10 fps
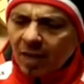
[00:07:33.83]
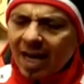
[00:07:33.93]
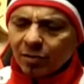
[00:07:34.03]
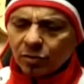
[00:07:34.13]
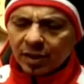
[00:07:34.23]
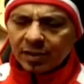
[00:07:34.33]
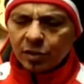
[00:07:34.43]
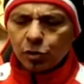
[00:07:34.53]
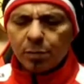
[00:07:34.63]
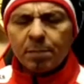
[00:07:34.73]
I don't think they
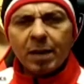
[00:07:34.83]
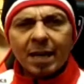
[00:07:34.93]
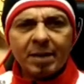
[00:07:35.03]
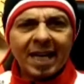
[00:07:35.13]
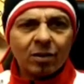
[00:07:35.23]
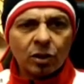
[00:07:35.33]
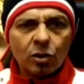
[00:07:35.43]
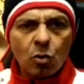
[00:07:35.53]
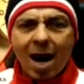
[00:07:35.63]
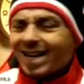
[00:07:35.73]
should be blaming it on the
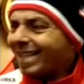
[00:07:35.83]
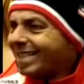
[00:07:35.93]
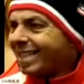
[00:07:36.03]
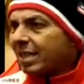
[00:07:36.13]
track.